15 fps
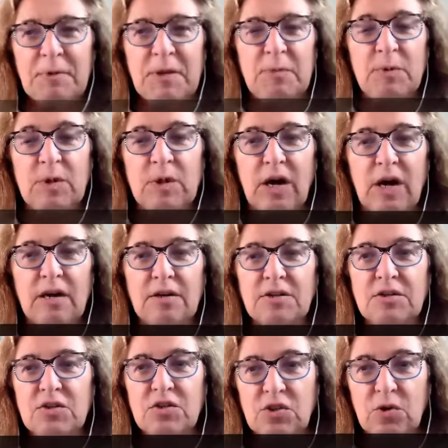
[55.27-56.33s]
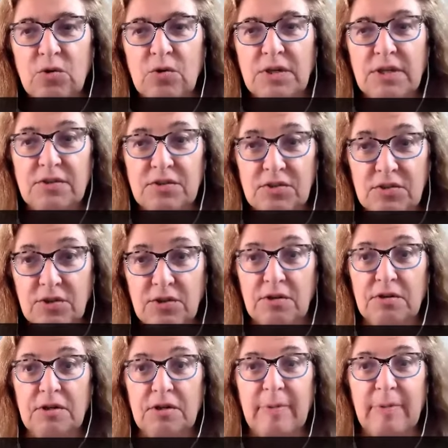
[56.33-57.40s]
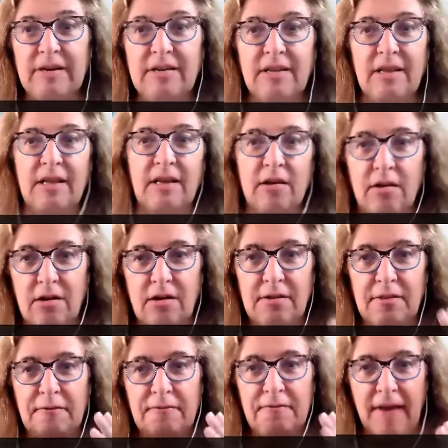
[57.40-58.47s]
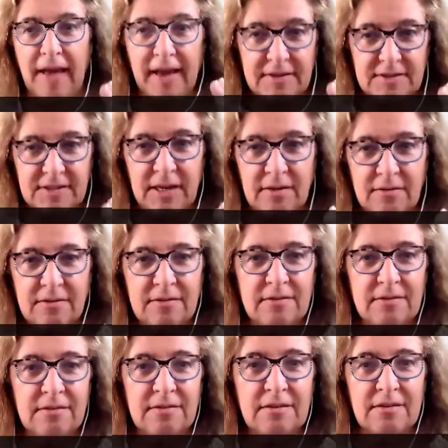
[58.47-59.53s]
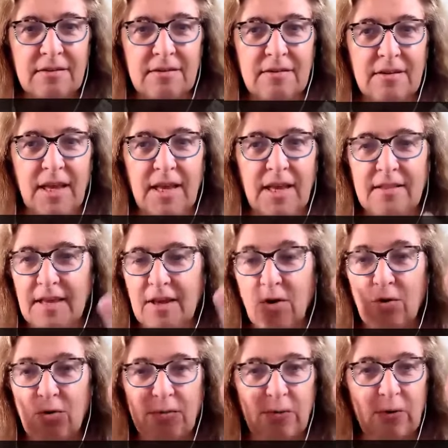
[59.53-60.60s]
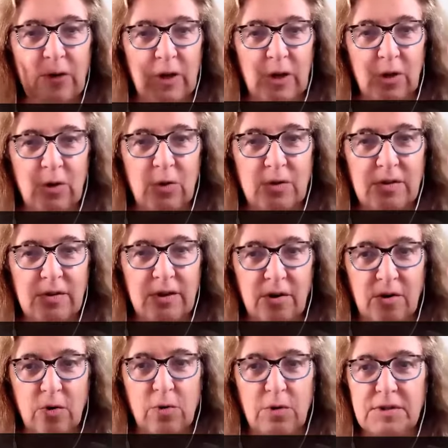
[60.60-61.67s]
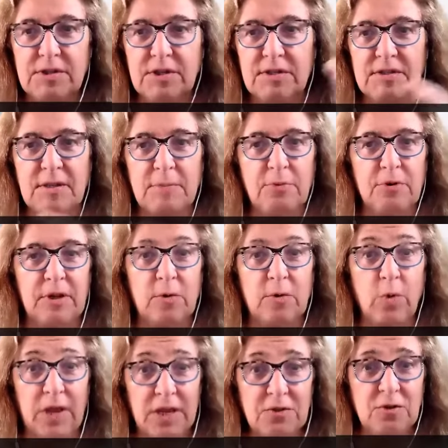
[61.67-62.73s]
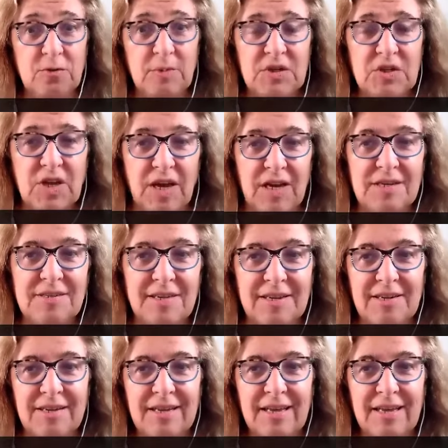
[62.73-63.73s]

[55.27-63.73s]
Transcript: people are so concerned about getting all the facts out, and they overload their courses. They put in way too much content,